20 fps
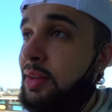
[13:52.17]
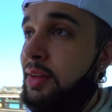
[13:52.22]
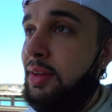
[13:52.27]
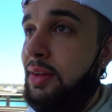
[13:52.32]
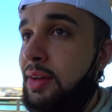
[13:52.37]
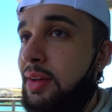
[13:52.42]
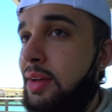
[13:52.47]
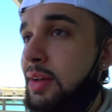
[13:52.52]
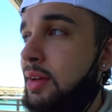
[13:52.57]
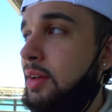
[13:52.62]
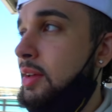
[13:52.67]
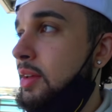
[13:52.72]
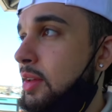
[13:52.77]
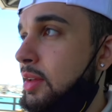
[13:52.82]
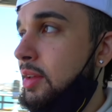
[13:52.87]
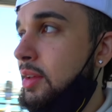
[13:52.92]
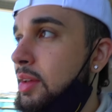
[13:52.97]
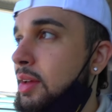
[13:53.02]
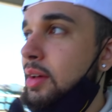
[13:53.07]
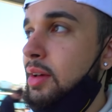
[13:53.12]
no,
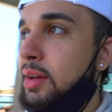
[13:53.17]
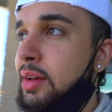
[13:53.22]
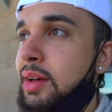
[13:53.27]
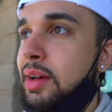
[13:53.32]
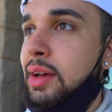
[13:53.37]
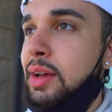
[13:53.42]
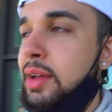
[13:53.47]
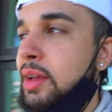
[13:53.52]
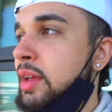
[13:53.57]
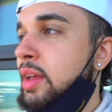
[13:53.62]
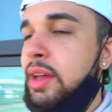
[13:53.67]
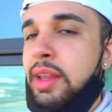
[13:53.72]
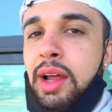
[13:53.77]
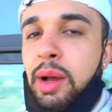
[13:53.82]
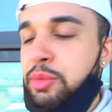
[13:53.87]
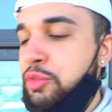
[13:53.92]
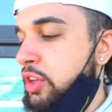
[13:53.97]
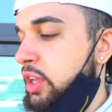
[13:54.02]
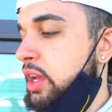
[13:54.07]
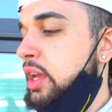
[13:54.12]
I'm
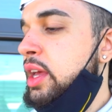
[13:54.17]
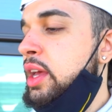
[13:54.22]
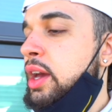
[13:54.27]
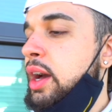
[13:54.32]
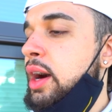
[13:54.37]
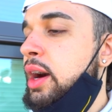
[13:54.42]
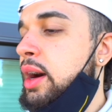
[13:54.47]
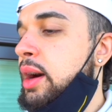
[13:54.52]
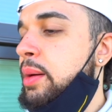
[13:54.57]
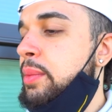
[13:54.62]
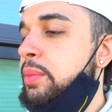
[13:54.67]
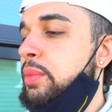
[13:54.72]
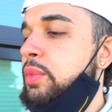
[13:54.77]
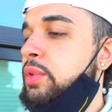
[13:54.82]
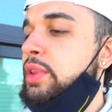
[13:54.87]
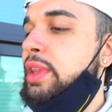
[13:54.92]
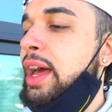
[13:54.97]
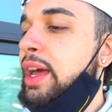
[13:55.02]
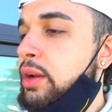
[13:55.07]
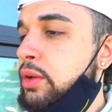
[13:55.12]
just kidding. Um,
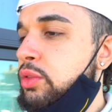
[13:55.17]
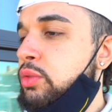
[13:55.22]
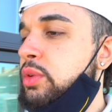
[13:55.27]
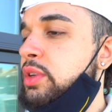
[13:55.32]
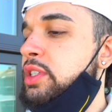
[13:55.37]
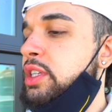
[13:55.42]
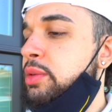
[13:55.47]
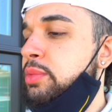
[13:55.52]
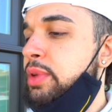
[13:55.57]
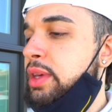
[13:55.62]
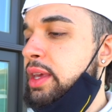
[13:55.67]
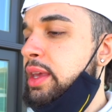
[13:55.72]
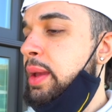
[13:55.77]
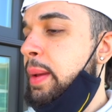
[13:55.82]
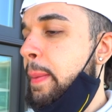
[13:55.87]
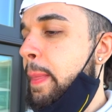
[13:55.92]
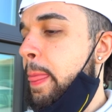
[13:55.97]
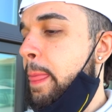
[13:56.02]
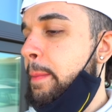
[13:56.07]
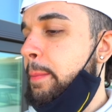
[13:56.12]
903 CP.
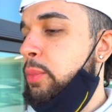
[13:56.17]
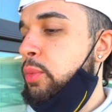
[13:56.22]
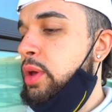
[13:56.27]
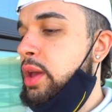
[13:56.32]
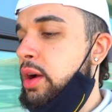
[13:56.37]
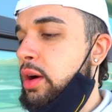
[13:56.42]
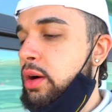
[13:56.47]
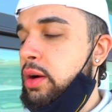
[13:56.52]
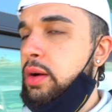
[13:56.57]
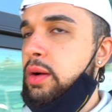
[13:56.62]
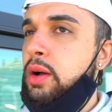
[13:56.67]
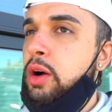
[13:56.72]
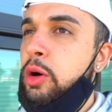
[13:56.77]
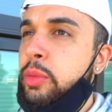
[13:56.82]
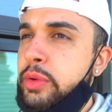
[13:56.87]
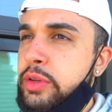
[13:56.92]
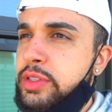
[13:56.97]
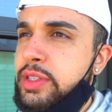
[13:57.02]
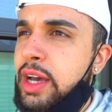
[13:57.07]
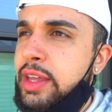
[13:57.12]
We are
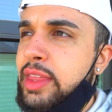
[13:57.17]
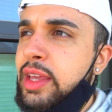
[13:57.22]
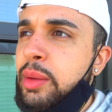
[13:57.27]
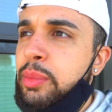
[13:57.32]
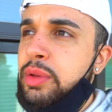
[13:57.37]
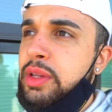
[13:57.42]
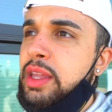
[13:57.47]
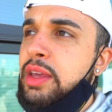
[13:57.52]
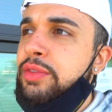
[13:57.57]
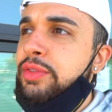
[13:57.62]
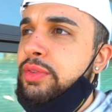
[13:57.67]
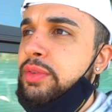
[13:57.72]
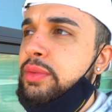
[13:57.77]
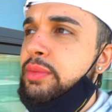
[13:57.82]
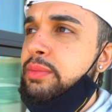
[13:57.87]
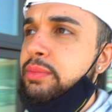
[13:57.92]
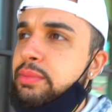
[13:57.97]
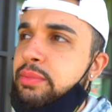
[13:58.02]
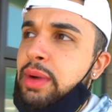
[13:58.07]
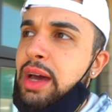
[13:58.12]
almost, I think, I believe,
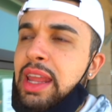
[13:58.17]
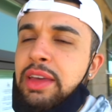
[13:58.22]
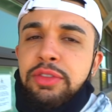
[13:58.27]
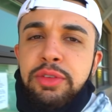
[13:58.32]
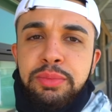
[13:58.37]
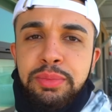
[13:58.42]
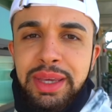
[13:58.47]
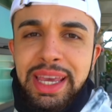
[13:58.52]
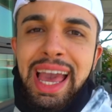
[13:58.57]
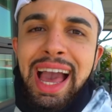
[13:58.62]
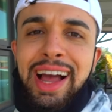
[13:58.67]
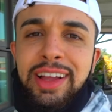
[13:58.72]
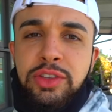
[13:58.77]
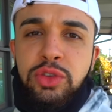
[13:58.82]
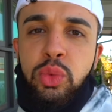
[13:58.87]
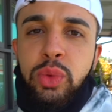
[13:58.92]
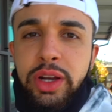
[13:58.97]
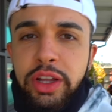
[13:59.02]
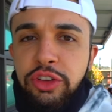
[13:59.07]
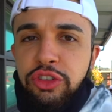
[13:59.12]
might even be at
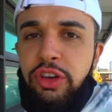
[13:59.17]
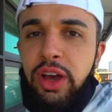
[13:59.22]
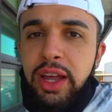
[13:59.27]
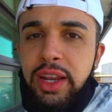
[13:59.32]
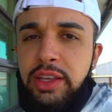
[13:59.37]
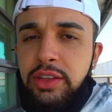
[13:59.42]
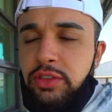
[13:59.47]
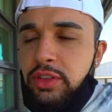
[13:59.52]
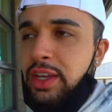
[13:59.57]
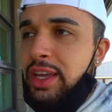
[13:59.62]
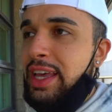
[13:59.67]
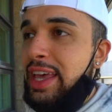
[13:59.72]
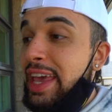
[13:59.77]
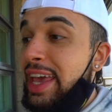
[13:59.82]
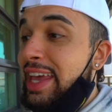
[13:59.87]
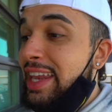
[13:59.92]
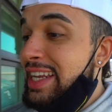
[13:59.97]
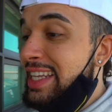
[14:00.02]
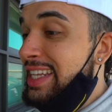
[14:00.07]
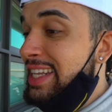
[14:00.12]
20 shinies
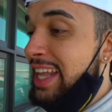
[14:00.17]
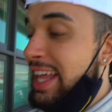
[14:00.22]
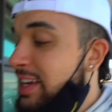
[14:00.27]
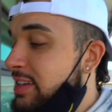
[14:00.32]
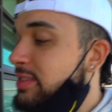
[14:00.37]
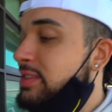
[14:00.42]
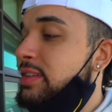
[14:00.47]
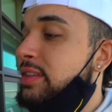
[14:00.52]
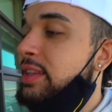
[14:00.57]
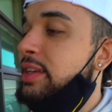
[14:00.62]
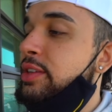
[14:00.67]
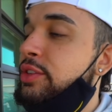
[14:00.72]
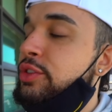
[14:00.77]
in less than